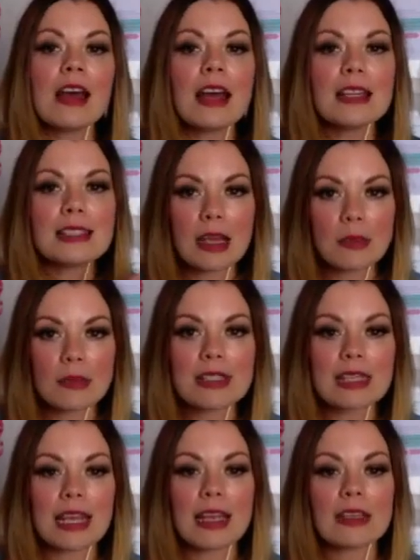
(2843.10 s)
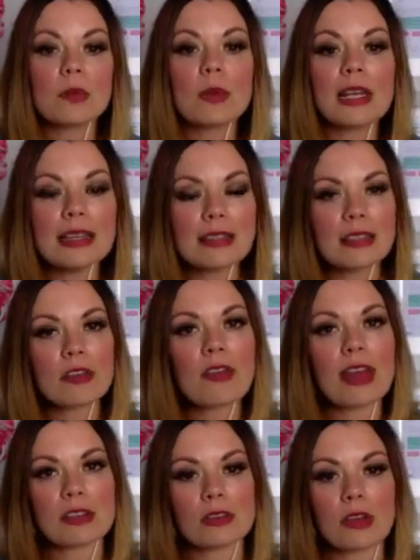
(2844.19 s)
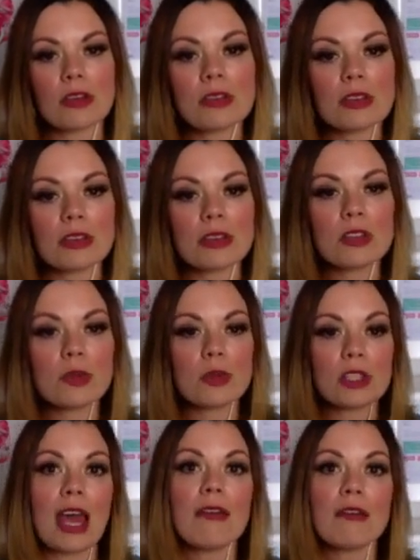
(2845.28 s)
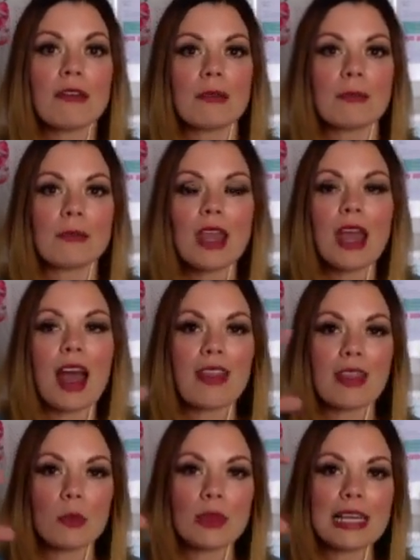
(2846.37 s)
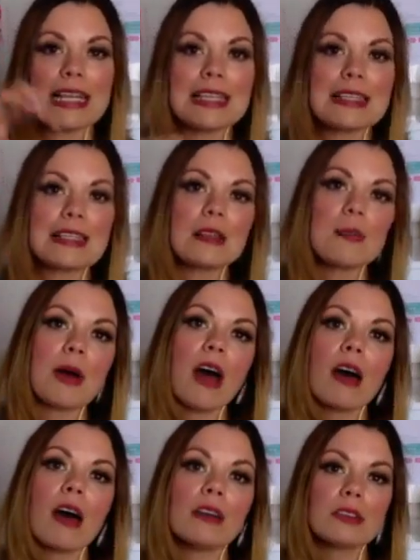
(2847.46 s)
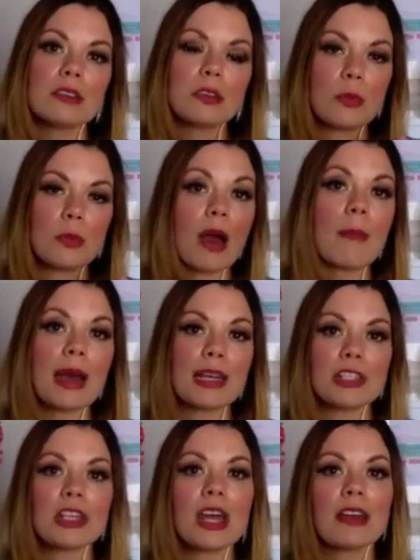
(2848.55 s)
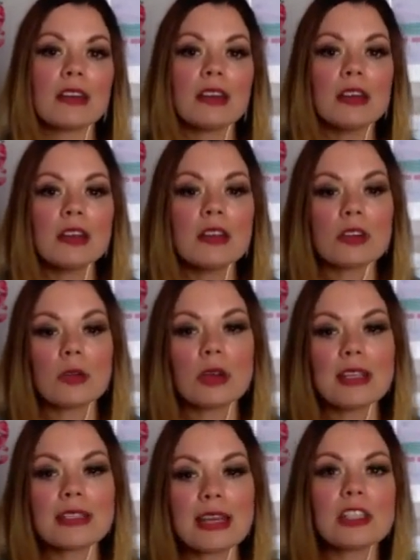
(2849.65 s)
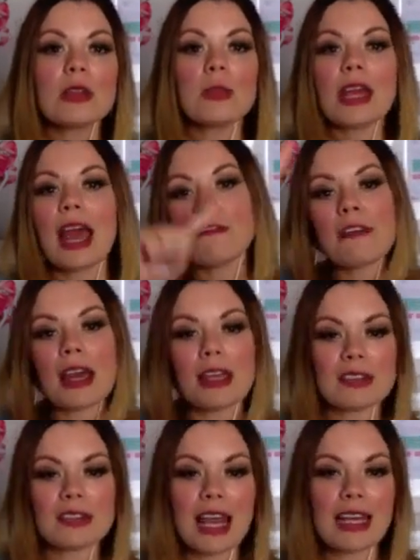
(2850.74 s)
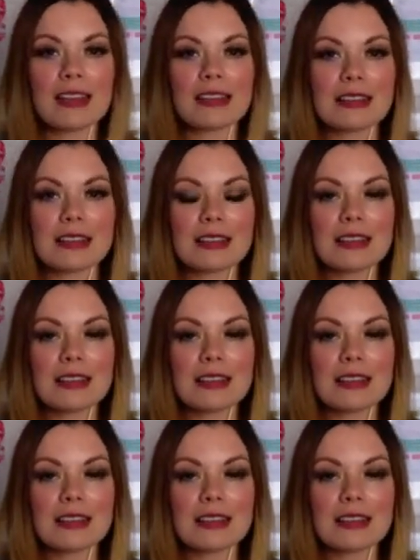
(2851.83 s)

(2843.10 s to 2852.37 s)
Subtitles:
Downstairs, we leased the restaurant to a chef, and then we leased the bar to a bar manager. So essentially, we had 5 tenants.